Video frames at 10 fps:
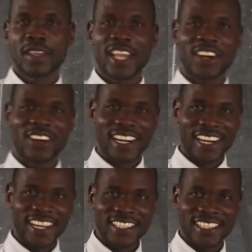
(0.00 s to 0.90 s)
Hello
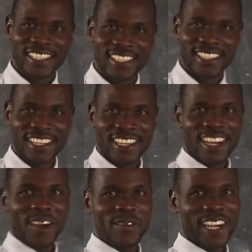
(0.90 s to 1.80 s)
class,
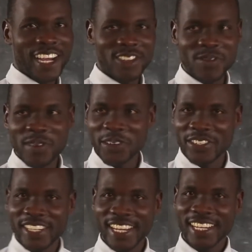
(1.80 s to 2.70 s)
I'm glad to be
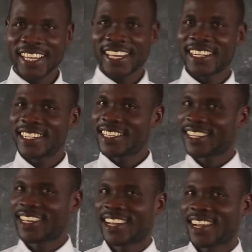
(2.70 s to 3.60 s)
with you
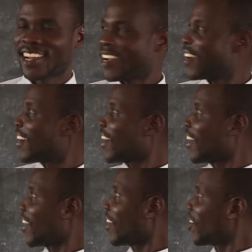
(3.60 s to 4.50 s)
again.
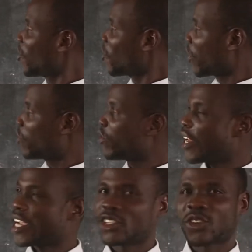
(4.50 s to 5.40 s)
We would
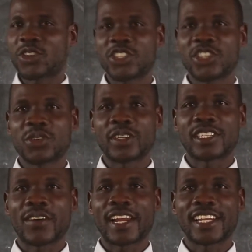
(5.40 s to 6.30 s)
like to continue with
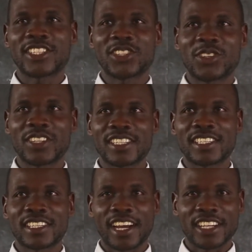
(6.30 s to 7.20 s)
our
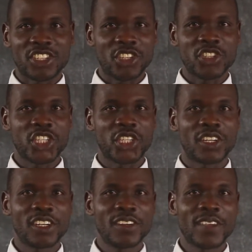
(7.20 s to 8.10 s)
lessons as
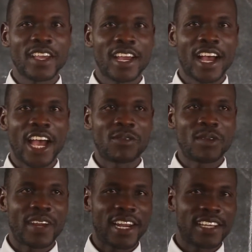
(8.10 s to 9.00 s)
usual. I
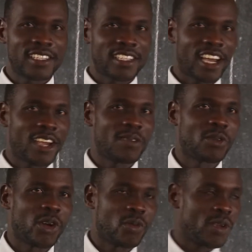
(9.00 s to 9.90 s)
remember last time
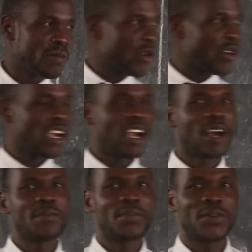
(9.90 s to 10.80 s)
when we broke
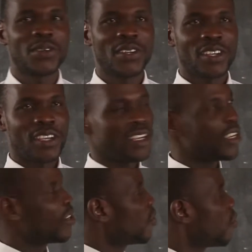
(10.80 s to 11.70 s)
up,
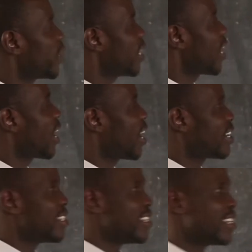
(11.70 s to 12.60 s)
we
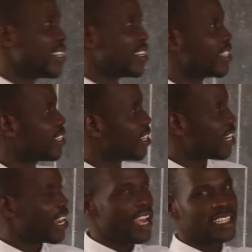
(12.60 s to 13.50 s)
had
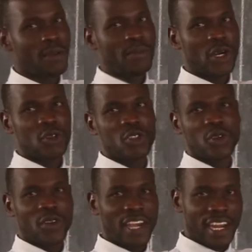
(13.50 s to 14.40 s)
learned about
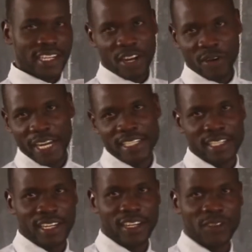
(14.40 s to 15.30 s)
letter
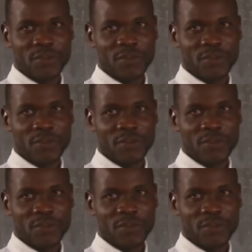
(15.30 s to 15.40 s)
writing.